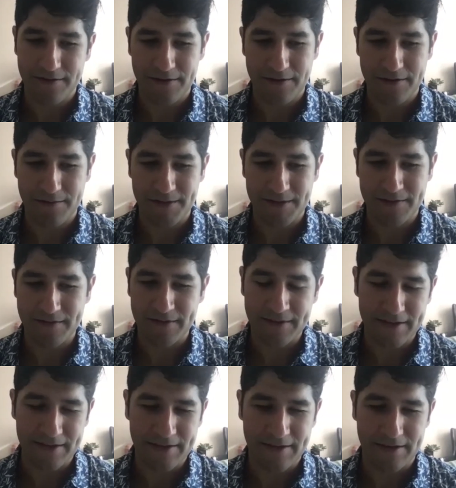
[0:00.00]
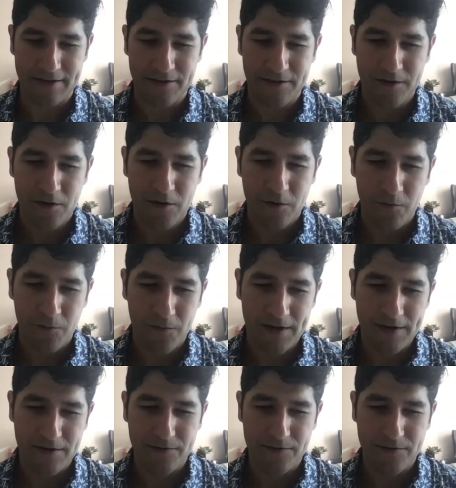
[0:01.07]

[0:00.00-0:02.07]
Uh, because I think that when you